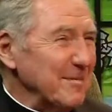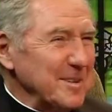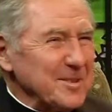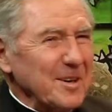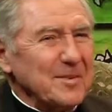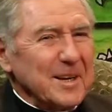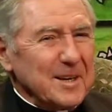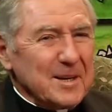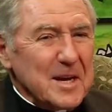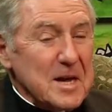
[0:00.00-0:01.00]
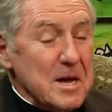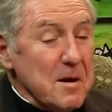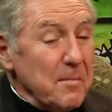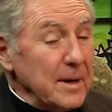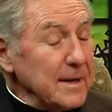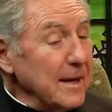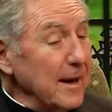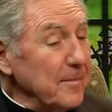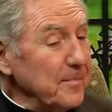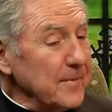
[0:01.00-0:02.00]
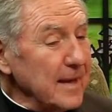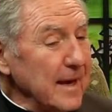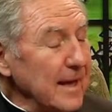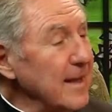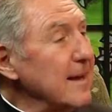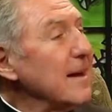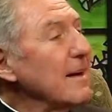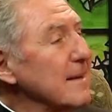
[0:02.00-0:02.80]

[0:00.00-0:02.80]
I'm a softie here. But and then